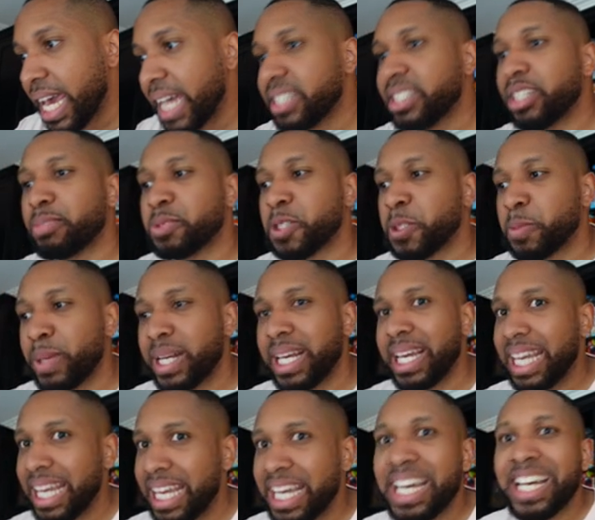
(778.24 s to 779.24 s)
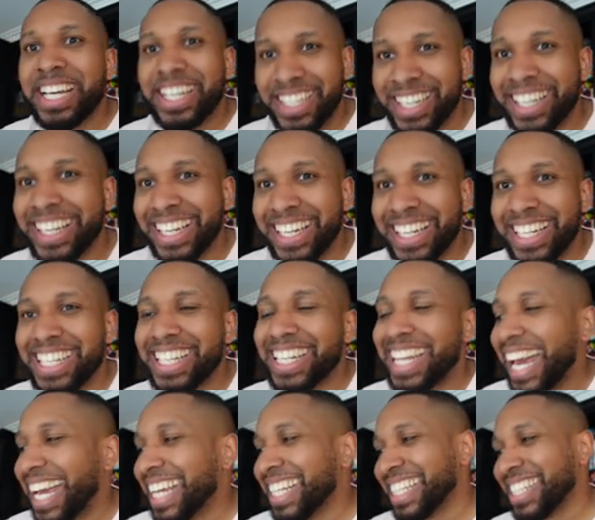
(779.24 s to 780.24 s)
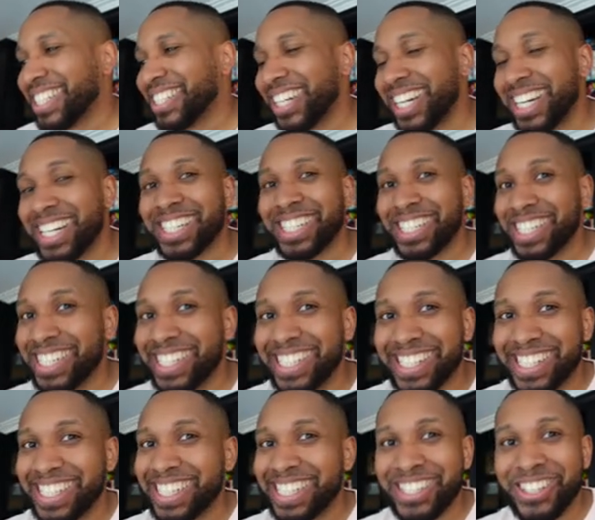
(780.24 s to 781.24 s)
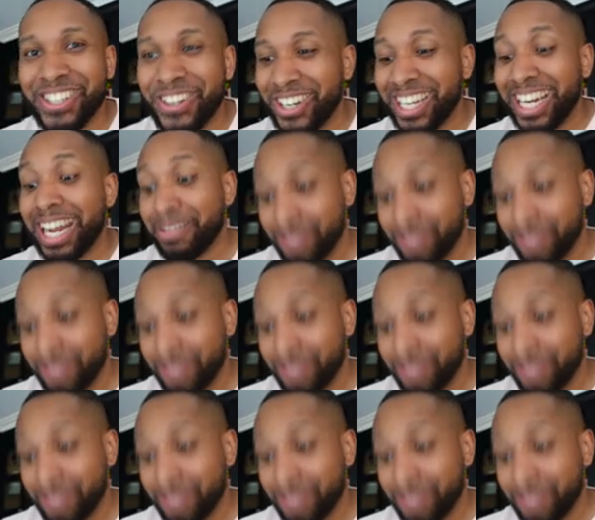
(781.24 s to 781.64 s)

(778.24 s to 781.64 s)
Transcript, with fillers: Heads up display, you're gonna need that in this car because you're not gonna